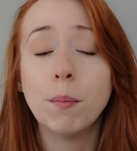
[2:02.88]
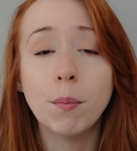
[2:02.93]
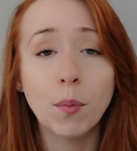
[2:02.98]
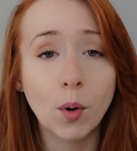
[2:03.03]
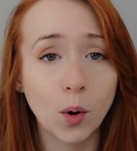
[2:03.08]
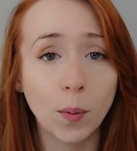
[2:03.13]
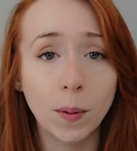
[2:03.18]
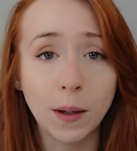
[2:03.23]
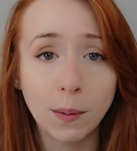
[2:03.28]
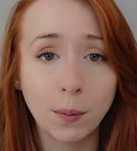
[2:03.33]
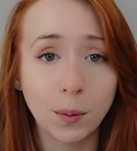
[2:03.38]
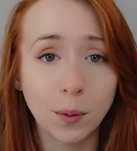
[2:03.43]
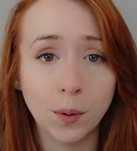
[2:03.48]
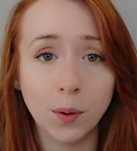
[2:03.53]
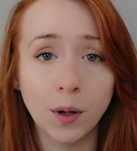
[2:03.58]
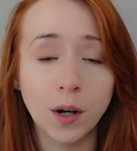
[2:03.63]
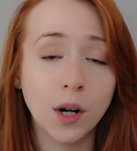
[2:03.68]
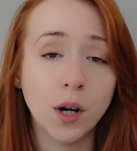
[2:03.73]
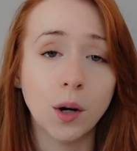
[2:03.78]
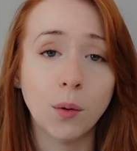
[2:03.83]
more
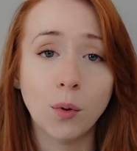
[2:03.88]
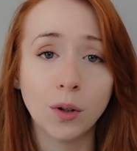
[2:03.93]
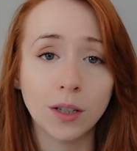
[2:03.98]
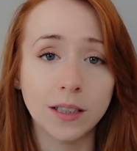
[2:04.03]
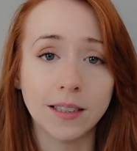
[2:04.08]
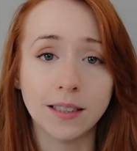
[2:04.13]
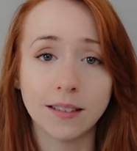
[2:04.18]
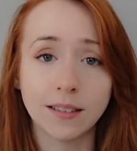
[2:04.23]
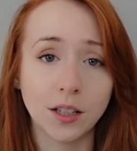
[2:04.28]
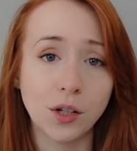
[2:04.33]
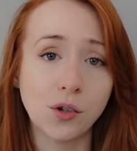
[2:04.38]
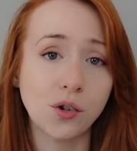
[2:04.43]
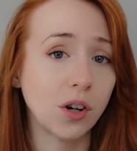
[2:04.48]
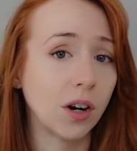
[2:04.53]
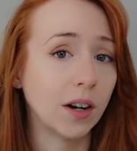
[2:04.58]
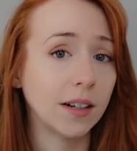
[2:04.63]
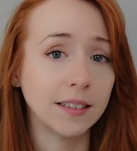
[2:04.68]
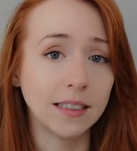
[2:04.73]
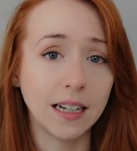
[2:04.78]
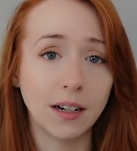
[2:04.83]
people wanted to
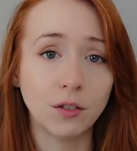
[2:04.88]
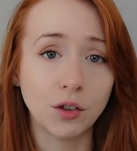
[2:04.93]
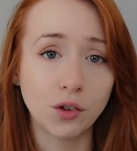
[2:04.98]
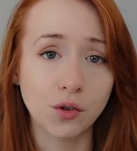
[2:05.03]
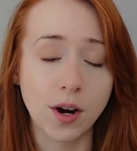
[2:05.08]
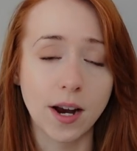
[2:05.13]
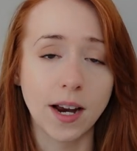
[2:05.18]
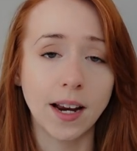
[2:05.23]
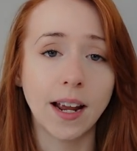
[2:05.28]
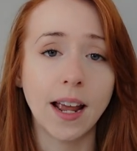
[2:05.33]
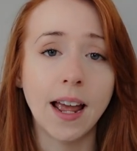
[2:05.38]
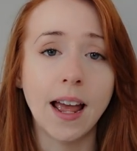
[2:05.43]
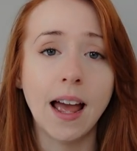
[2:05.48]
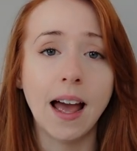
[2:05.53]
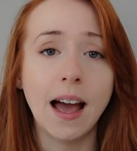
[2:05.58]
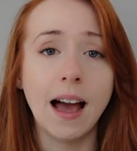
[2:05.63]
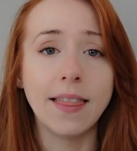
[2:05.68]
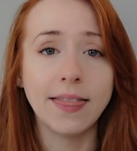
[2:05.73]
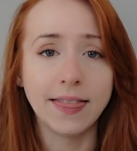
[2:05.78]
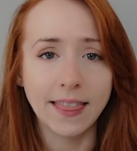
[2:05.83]
socialise and have a drink,
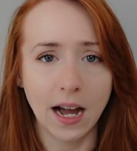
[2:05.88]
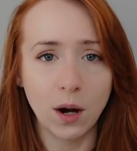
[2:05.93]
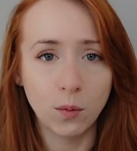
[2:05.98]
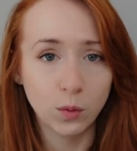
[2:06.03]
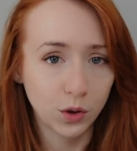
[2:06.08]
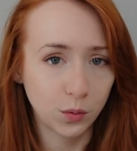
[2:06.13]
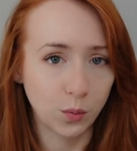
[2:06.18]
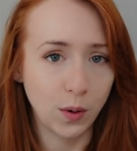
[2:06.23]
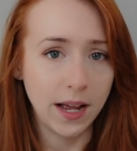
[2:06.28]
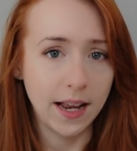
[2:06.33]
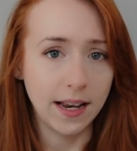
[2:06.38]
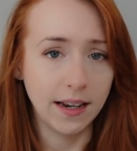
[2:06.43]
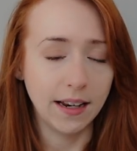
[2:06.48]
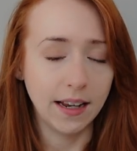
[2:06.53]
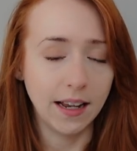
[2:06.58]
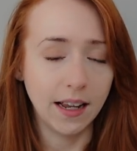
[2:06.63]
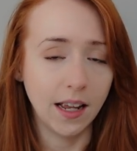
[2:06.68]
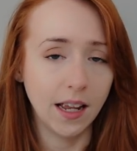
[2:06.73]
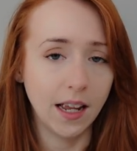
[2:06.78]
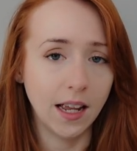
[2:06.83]
and that was
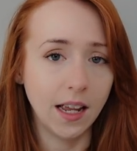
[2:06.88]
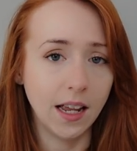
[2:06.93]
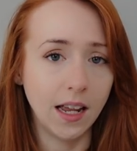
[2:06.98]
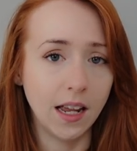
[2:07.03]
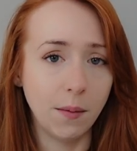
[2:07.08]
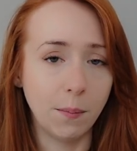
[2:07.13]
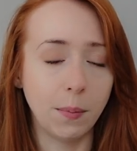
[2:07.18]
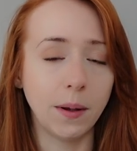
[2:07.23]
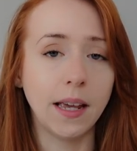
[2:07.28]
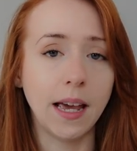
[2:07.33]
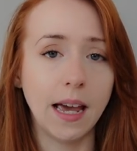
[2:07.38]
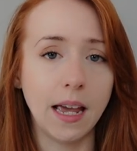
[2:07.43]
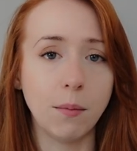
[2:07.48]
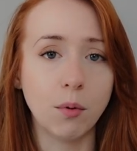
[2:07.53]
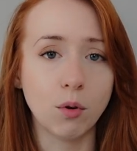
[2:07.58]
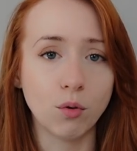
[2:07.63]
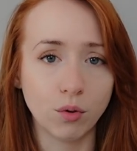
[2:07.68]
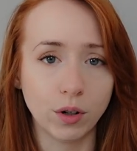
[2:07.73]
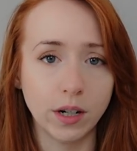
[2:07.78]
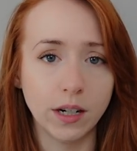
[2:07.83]
when it became
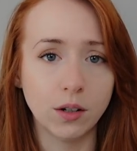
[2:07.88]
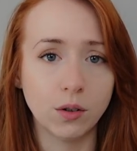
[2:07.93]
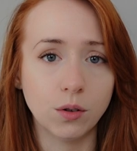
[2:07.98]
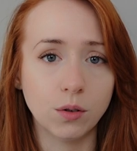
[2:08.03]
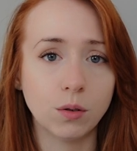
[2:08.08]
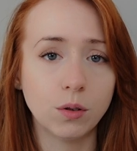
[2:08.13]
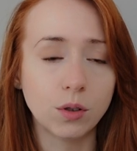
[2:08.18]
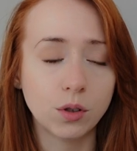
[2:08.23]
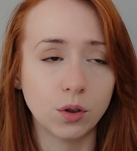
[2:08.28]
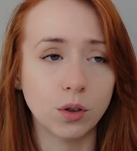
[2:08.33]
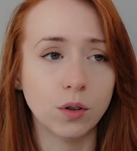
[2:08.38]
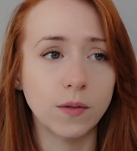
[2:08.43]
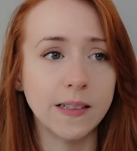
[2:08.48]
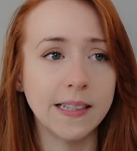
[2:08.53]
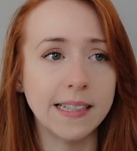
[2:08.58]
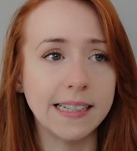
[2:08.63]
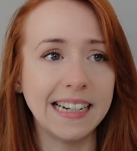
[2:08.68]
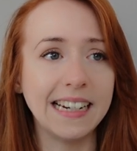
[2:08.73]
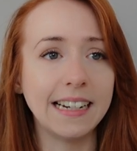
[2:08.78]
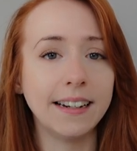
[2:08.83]
a real sort of
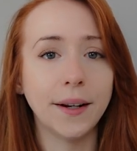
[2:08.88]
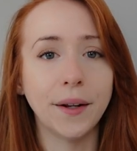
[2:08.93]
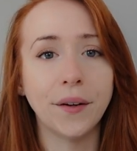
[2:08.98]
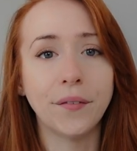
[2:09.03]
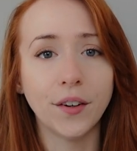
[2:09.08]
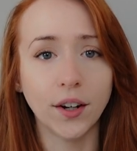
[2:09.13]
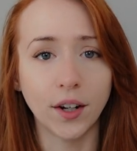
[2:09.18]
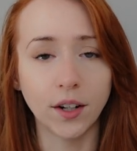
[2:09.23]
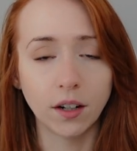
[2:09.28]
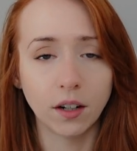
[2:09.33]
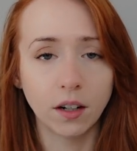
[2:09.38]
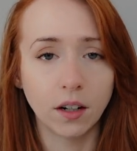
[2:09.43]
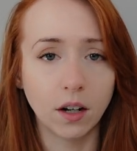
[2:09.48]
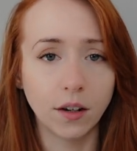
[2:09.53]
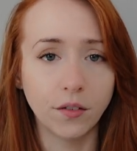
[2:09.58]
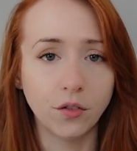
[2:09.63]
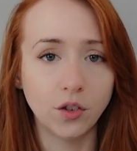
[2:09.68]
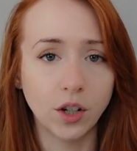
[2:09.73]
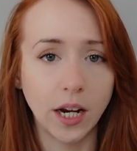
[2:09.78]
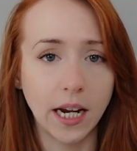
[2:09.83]
significant
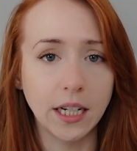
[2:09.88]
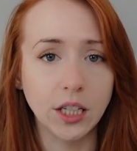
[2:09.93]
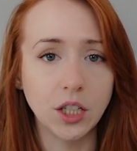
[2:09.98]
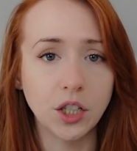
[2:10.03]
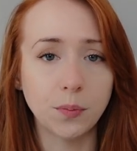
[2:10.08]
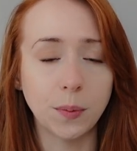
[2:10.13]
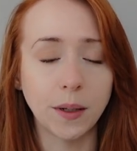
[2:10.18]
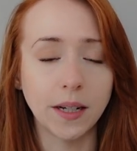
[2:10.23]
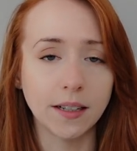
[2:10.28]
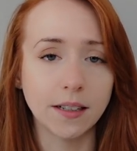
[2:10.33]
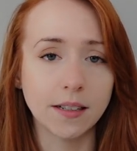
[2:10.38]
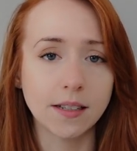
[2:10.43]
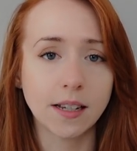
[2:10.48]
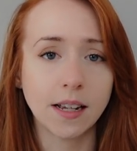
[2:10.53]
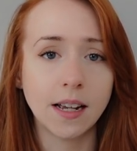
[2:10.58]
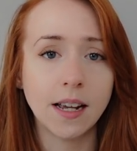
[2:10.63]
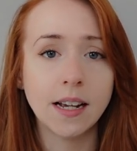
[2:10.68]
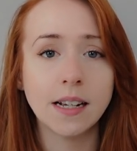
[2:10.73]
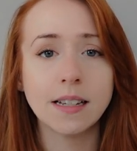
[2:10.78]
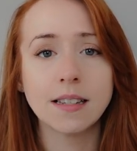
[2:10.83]
life change, because
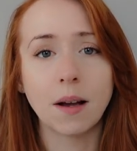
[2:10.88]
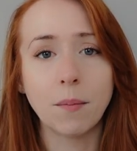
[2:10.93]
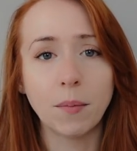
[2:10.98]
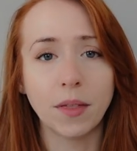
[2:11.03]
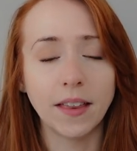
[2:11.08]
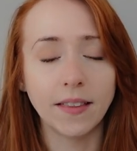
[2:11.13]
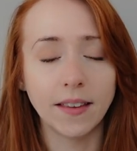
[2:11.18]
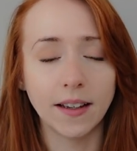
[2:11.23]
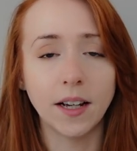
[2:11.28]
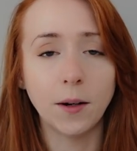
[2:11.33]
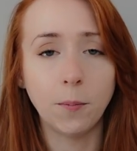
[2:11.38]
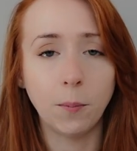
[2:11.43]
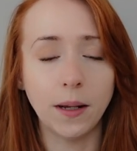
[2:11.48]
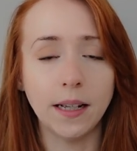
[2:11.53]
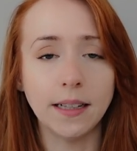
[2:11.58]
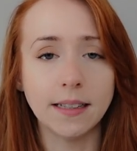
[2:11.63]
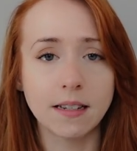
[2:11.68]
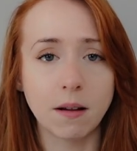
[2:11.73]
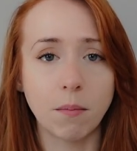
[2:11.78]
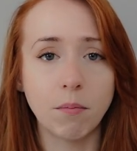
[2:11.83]
something that had
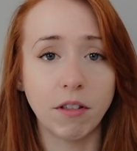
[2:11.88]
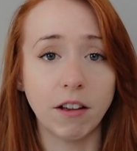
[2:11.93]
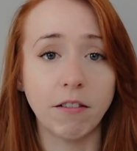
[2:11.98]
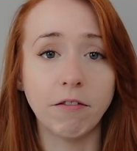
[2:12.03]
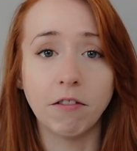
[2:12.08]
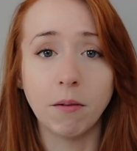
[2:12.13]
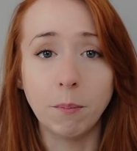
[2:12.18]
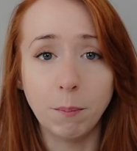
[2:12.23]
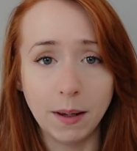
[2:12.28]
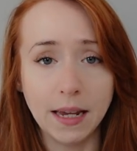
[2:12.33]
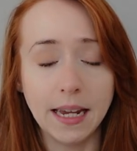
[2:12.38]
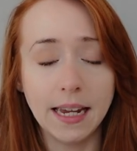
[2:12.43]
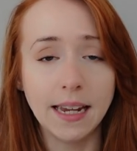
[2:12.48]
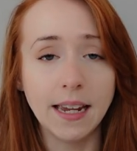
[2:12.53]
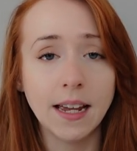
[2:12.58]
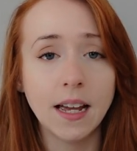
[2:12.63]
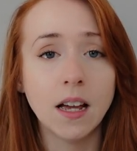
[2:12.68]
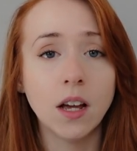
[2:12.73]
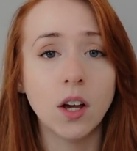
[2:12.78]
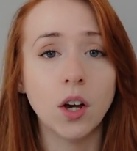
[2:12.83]
been something for me